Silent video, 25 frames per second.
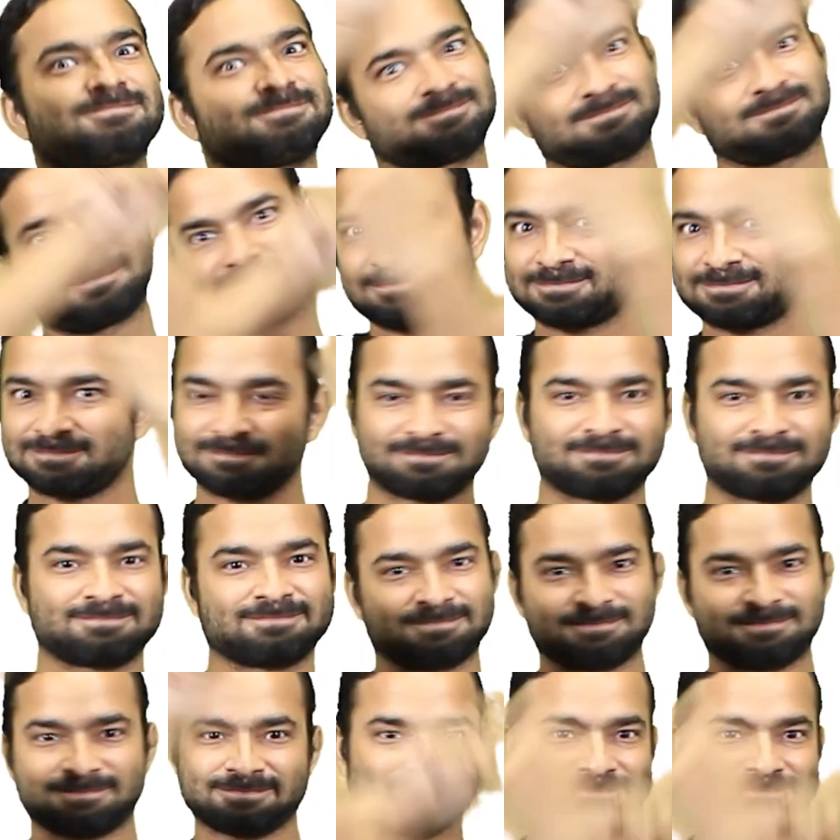Man-made
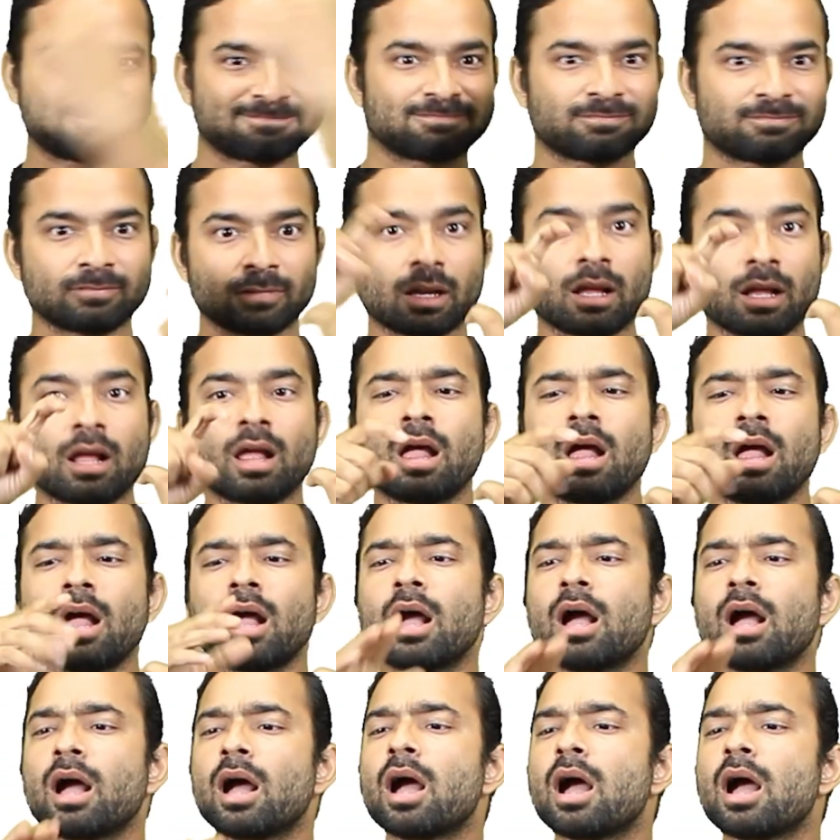hydrogels
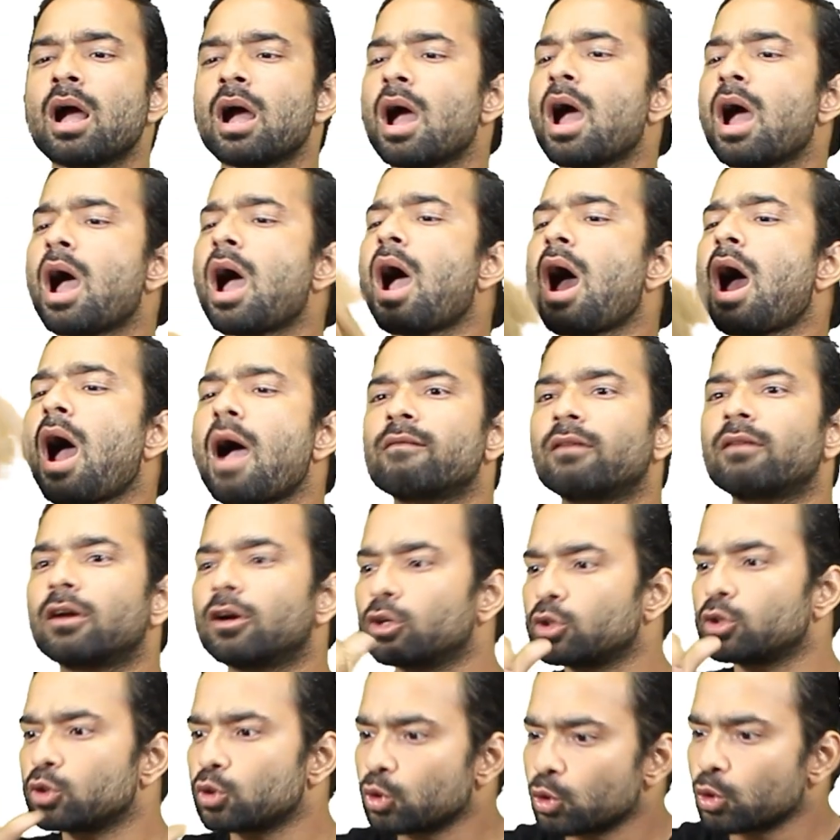show remarkable
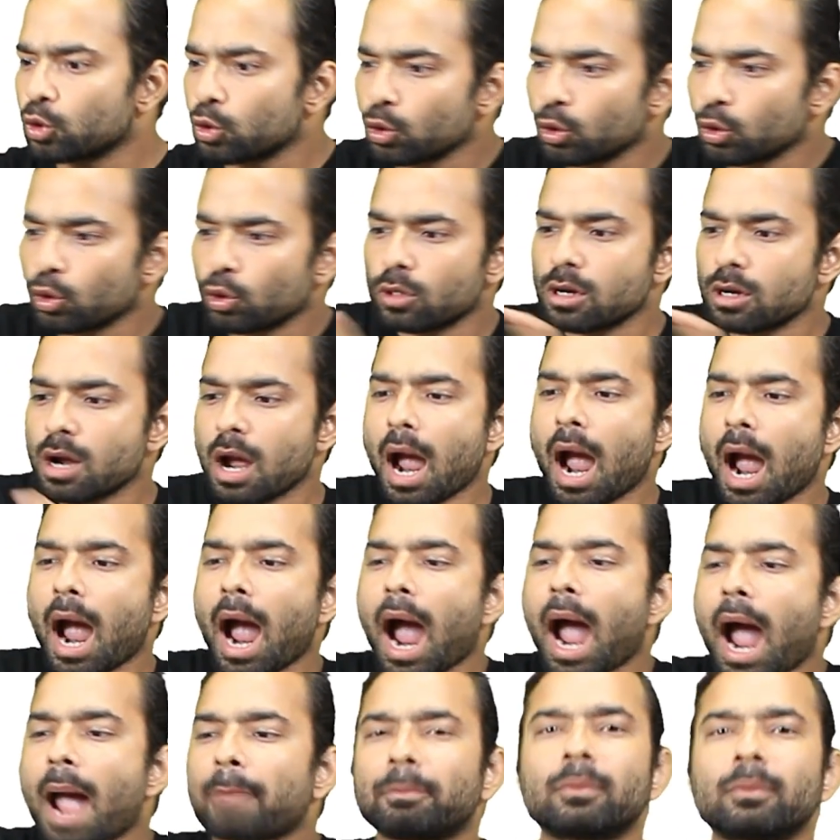efficiency
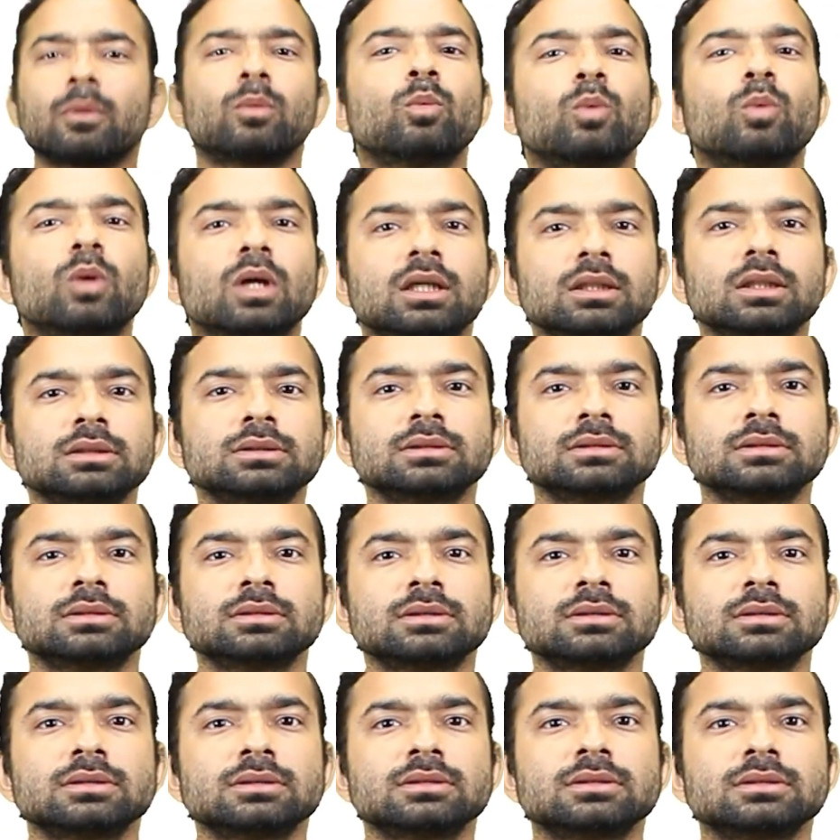compared to natural
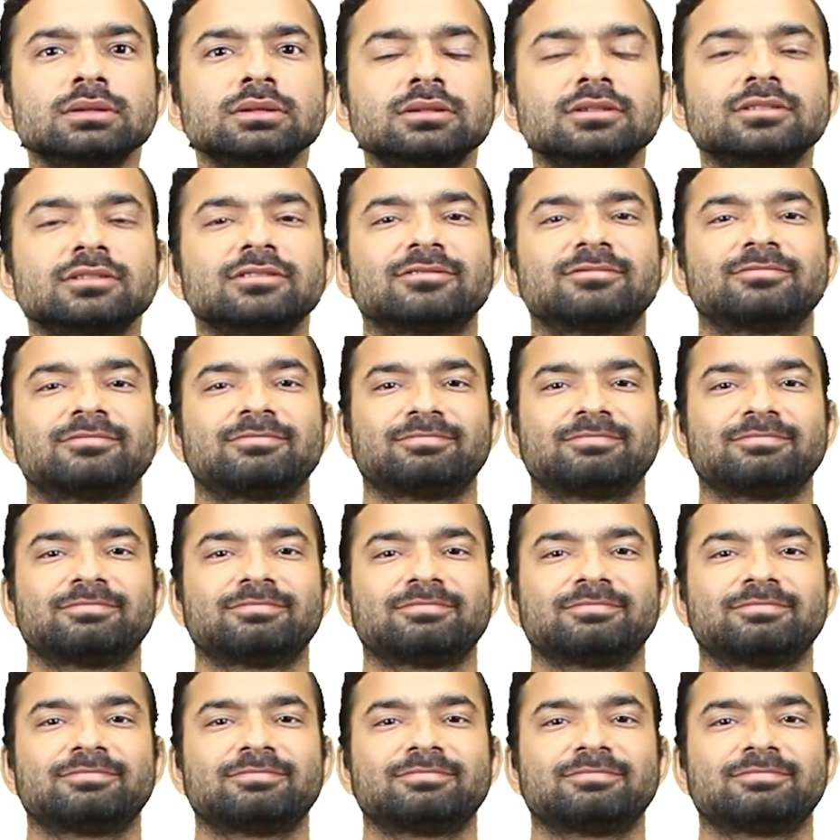hydrogels.